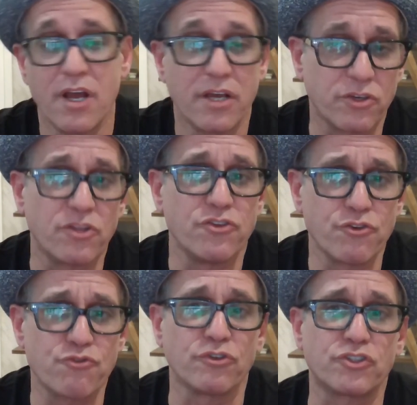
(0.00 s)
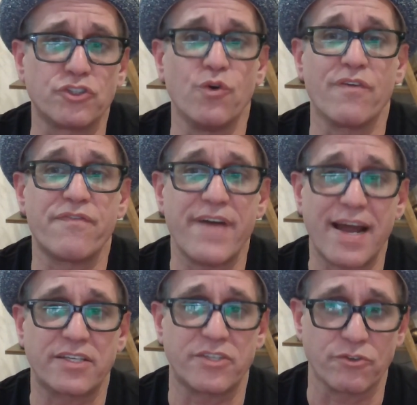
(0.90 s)
So the neutrals do
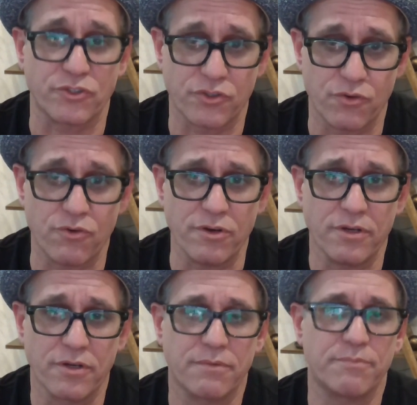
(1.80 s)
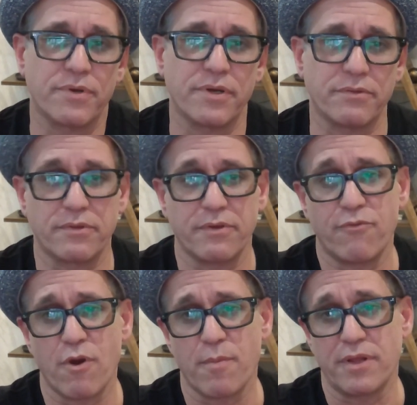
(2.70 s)
affect your score, but the
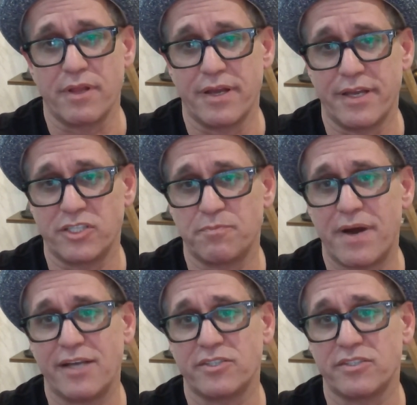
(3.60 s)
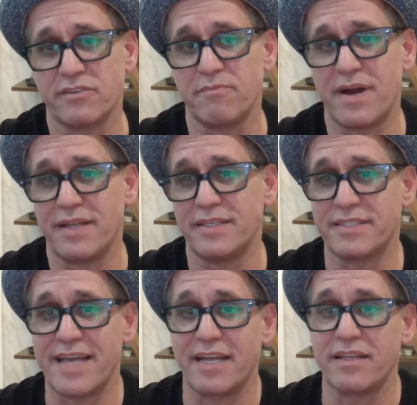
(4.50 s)
formula is positive minus
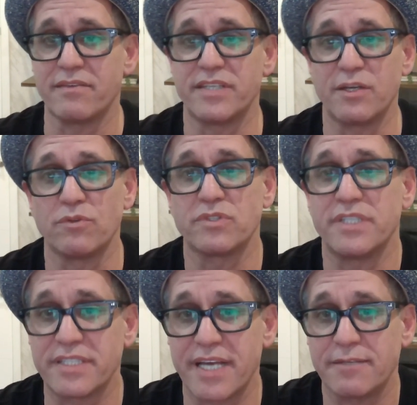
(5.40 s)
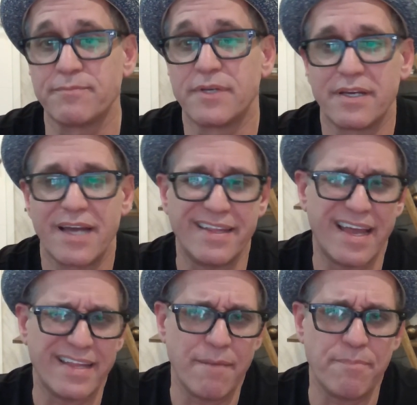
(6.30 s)
negatives equals CSAT. And
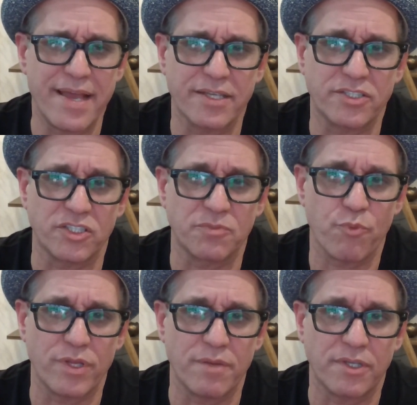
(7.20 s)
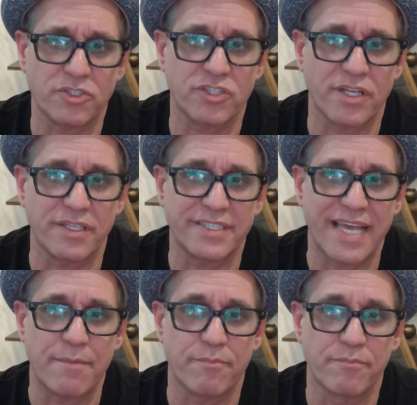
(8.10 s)
NPS is pretty much done the
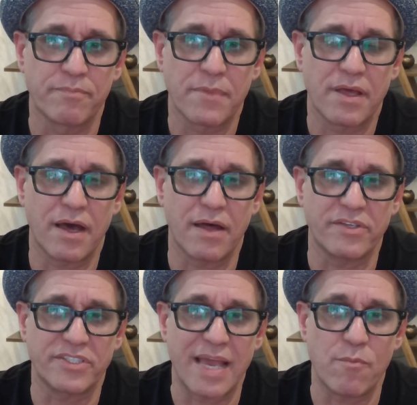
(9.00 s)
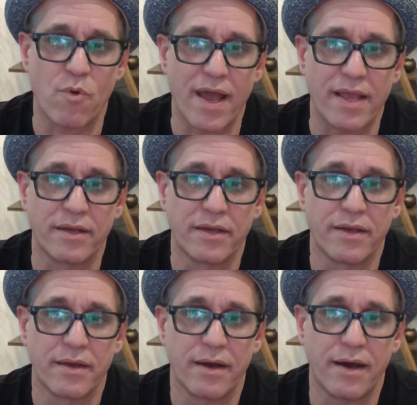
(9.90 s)
same way.
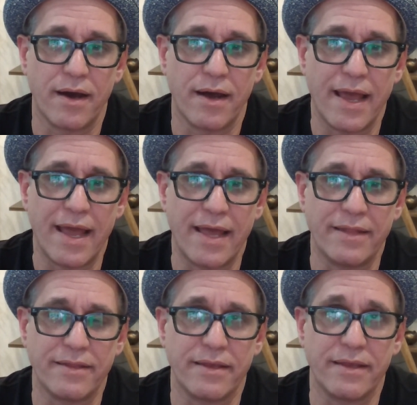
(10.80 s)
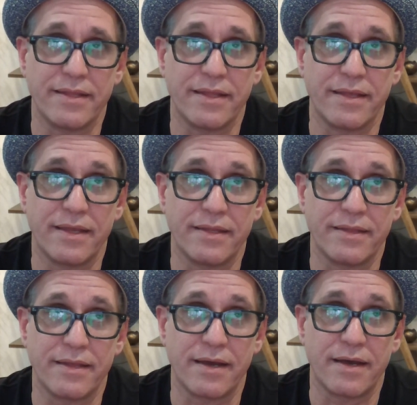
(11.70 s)
And in
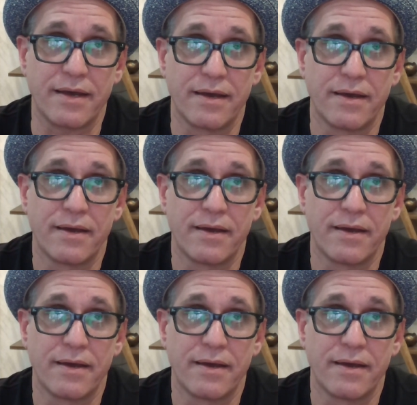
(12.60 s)
the